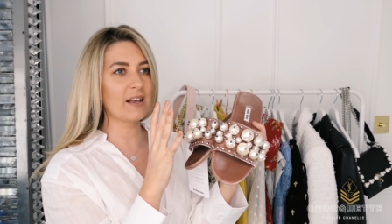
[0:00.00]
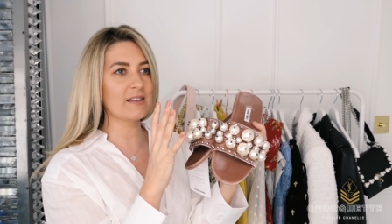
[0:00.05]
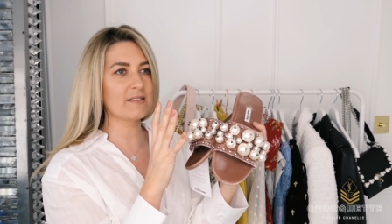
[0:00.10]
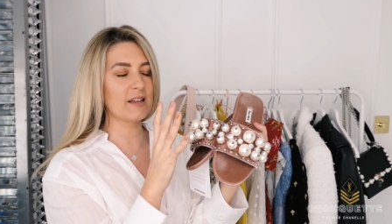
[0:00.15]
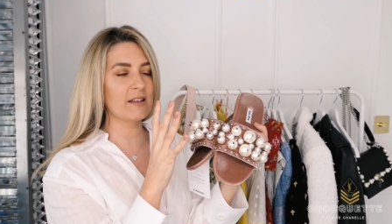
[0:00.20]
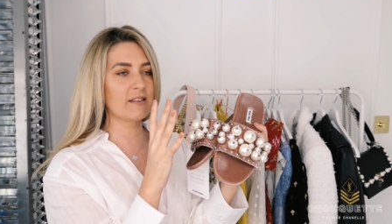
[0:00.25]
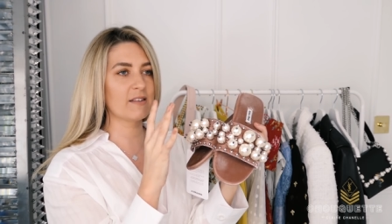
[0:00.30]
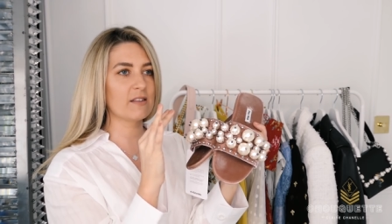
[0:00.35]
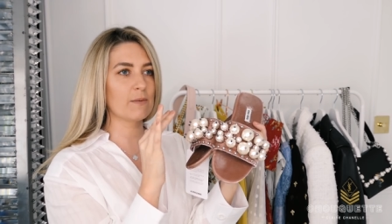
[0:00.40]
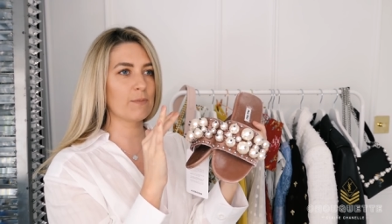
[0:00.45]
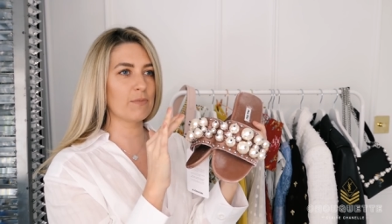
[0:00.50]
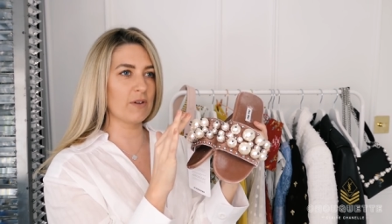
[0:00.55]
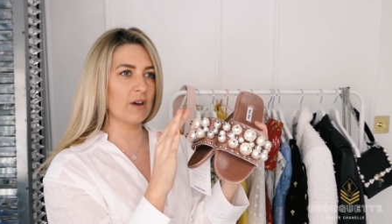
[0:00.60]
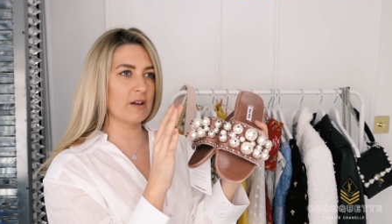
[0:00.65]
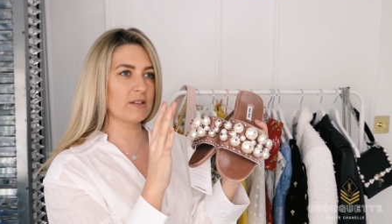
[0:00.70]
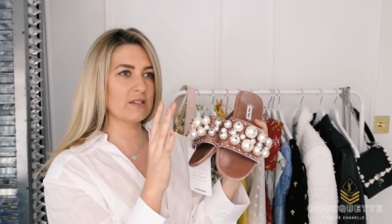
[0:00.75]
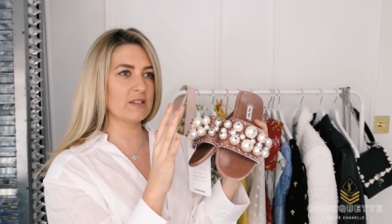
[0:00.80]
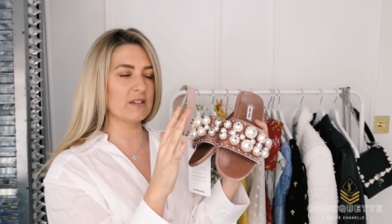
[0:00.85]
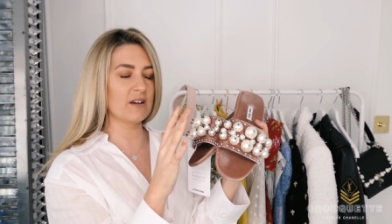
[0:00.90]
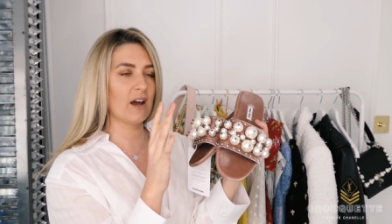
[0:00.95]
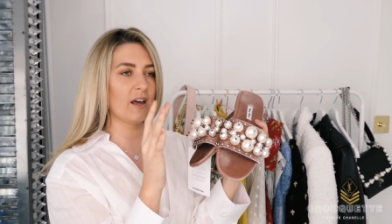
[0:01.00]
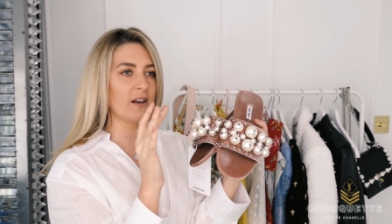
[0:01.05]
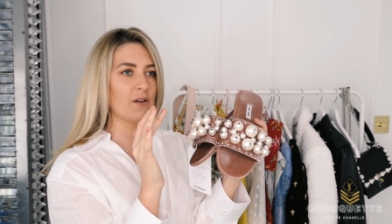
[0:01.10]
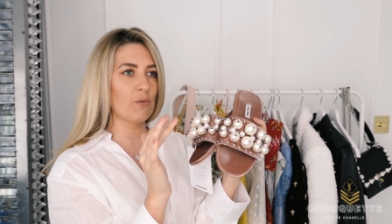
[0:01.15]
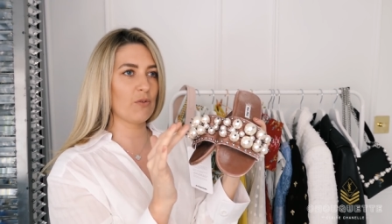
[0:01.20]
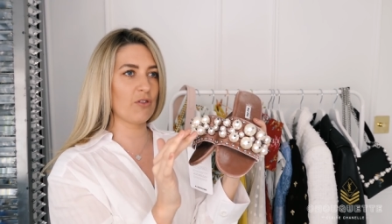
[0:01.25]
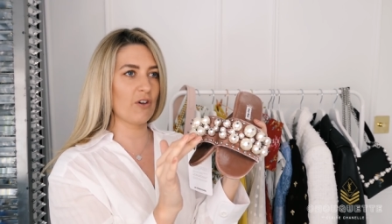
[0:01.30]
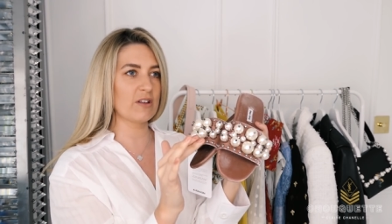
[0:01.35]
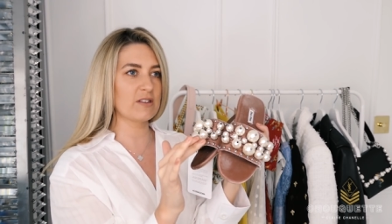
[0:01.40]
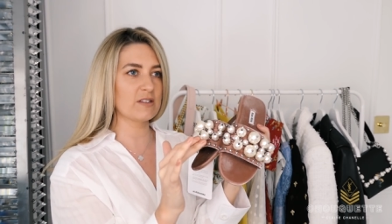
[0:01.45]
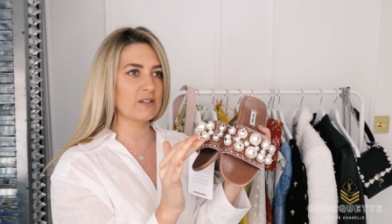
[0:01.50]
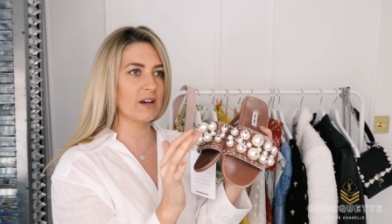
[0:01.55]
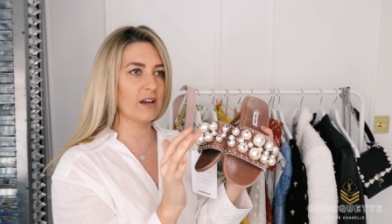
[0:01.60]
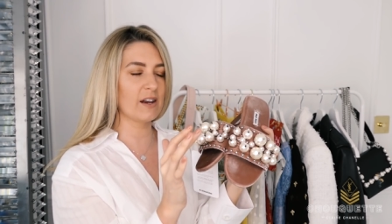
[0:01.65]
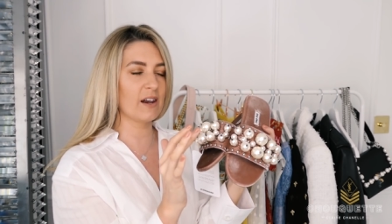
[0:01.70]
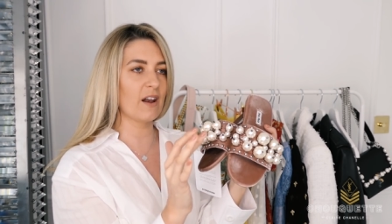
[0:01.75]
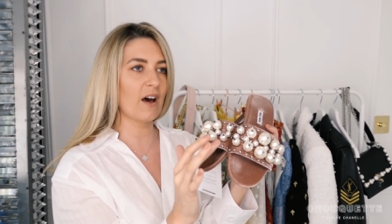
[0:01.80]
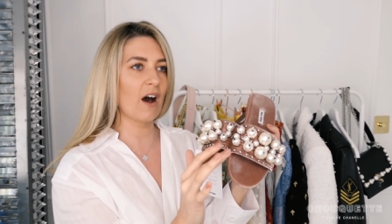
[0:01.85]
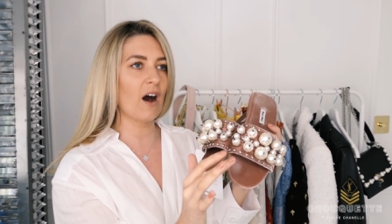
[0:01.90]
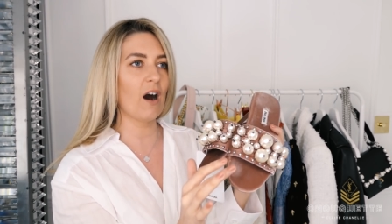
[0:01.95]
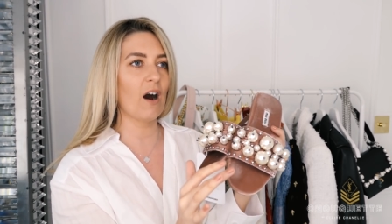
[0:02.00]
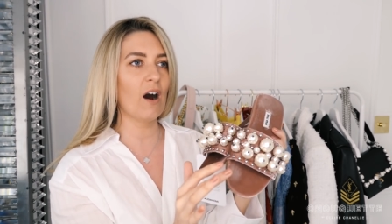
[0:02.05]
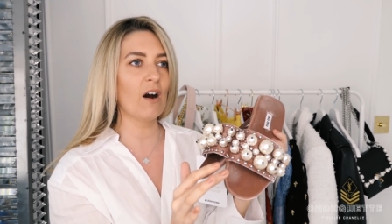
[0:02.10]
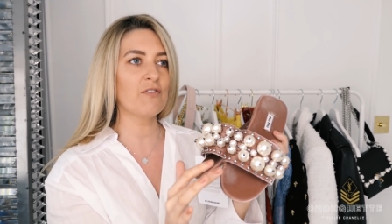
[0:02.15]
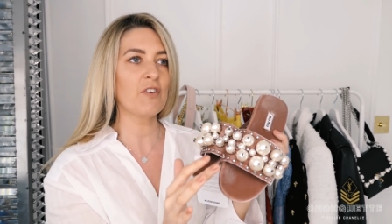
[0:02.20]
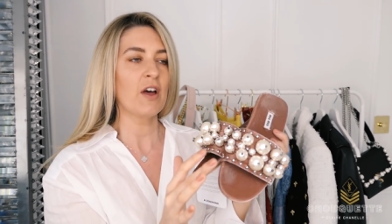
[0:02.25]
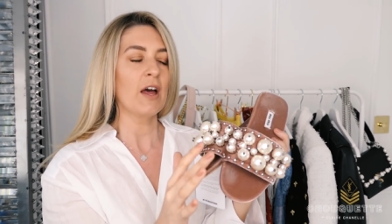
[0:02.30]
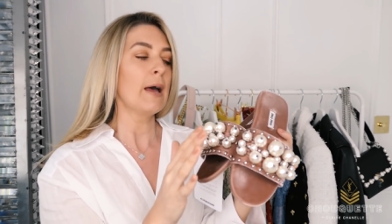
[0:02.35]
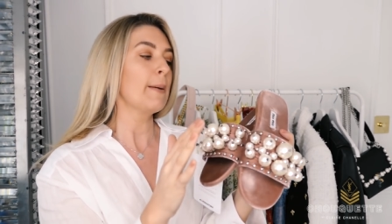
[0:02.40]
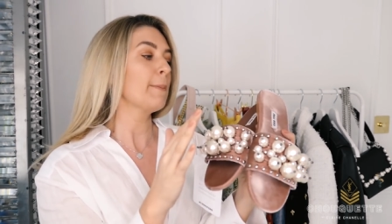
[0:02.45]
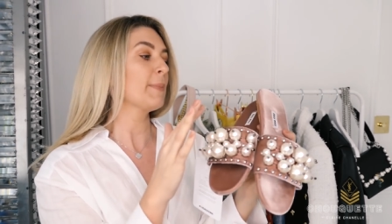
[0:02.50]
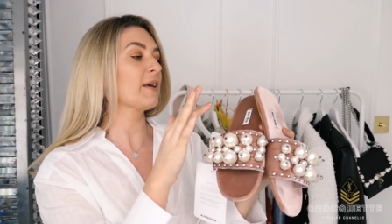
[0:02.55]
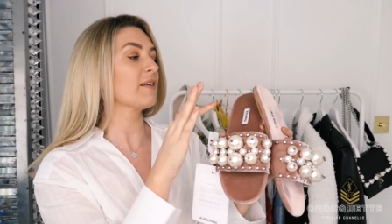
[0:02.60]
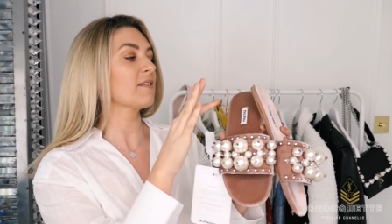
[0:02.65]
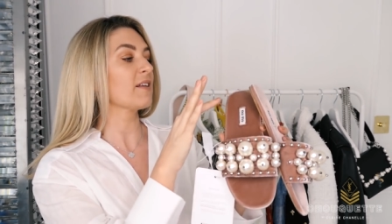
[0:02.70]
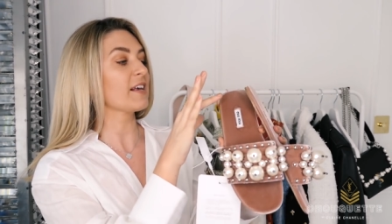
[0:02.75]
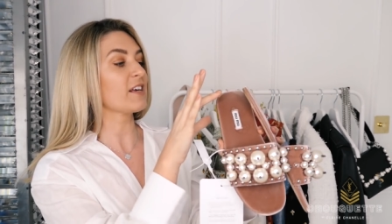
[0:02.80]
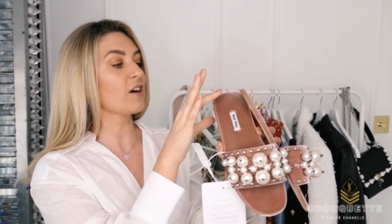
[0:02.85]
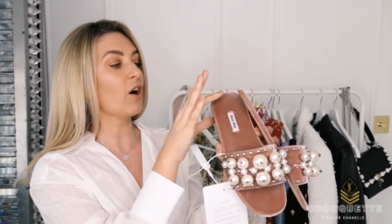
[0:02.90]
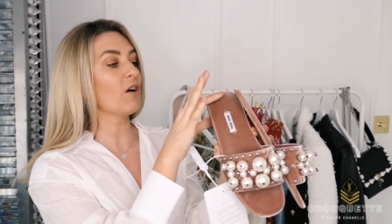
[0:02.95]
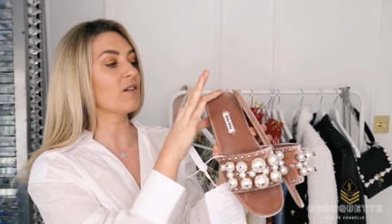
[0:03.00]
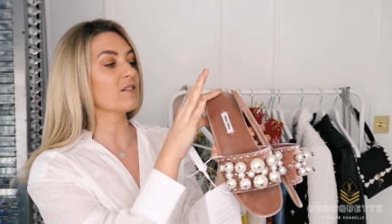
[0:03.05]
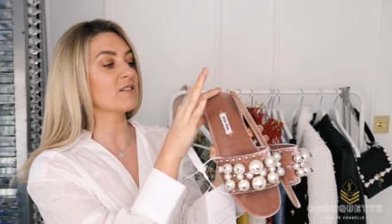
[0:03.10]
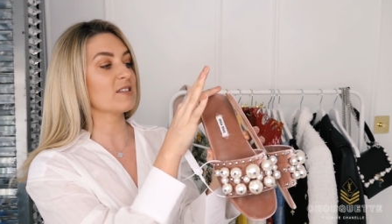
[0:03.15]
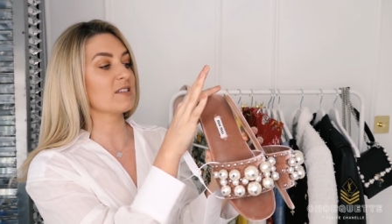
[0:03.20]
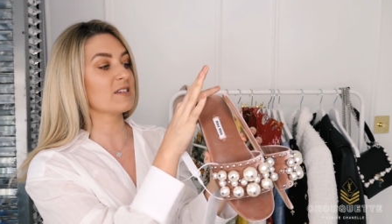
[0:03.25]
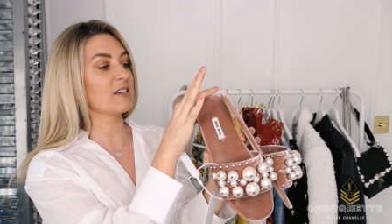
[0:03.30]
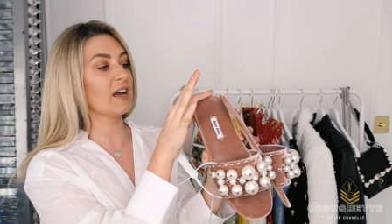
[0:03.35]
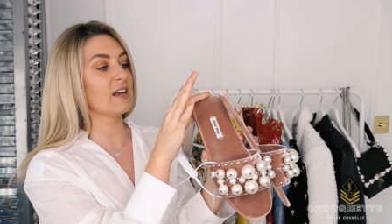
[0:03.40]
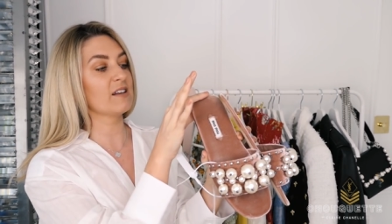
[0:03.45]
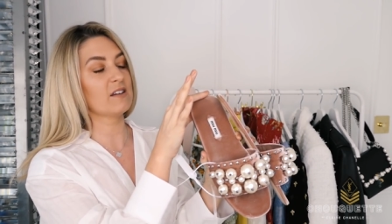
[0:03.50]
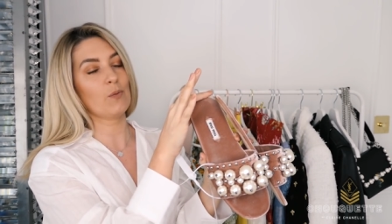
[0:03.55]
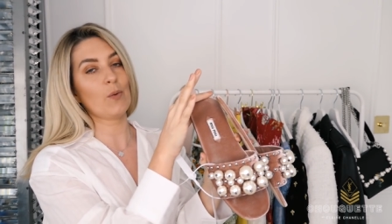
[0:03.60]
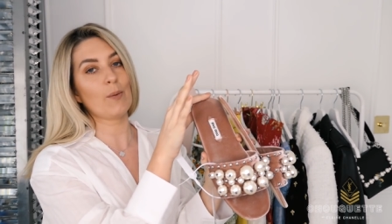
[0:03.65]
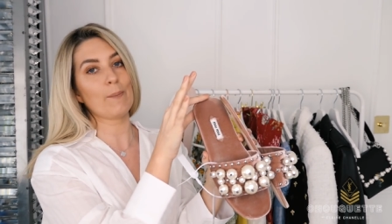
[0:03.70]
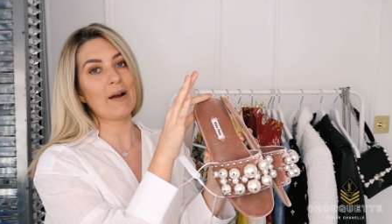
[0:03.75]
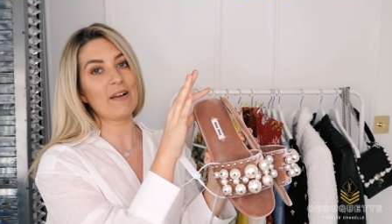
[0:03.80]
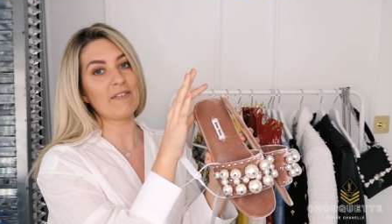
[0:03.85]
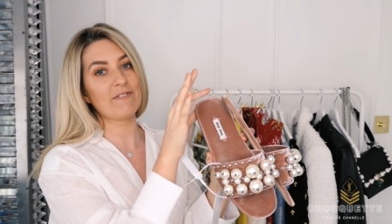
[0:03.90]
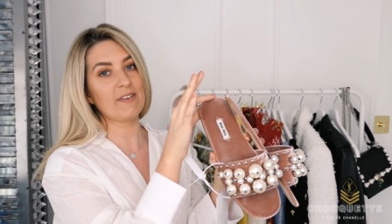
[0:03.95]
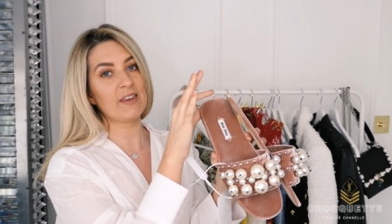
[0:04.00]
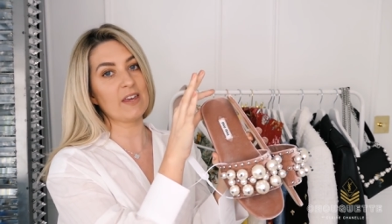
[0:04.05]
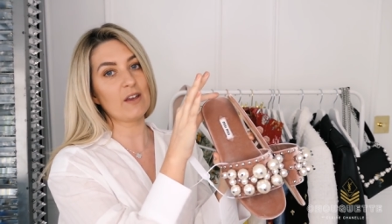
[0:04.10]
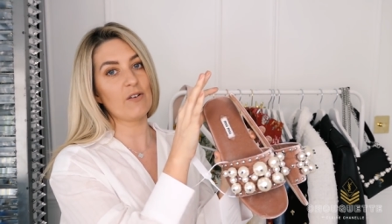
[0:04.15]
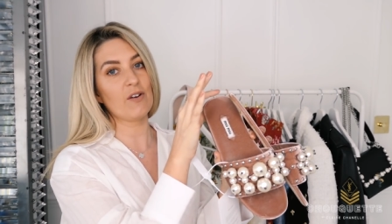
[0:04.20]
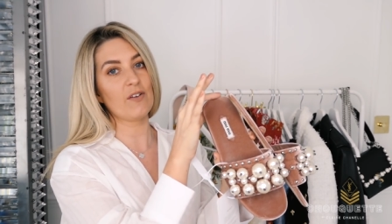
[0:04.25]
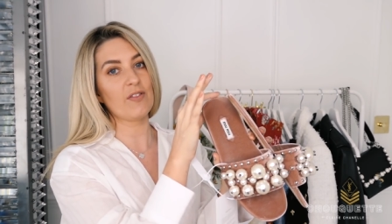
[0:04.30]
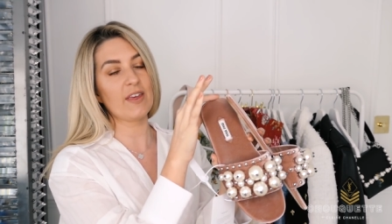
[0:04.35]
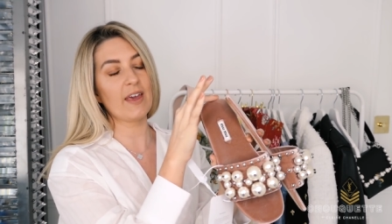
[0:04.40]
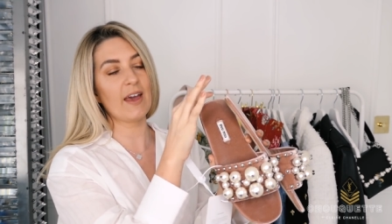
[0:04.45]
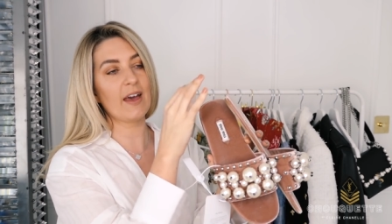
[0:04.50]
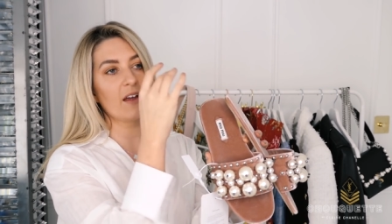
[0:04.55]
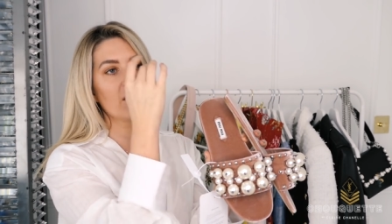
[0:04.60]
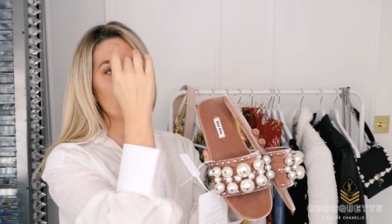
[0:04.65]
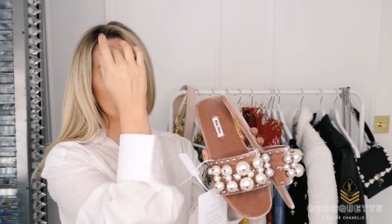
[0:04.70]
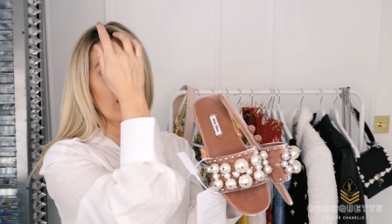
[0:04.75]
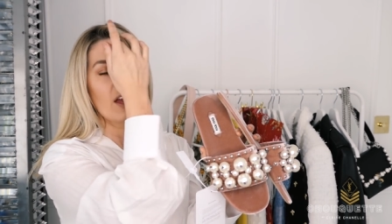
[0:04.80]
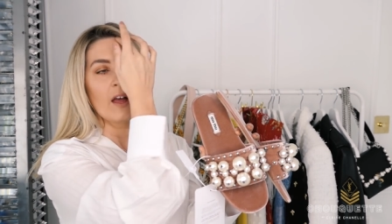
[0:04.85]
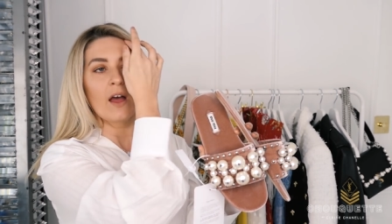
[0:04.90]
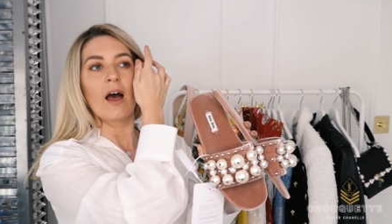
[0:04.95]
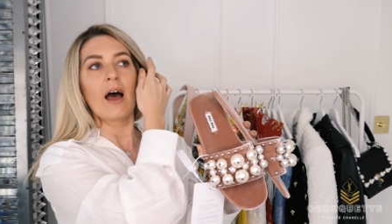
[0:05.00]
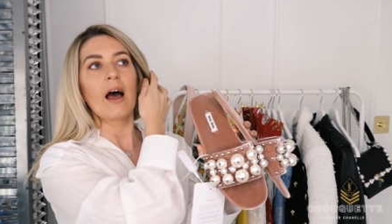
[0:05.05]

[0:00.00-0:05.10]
I said to them 39 or 39 and a half because I can't stand it when my feet are at the edge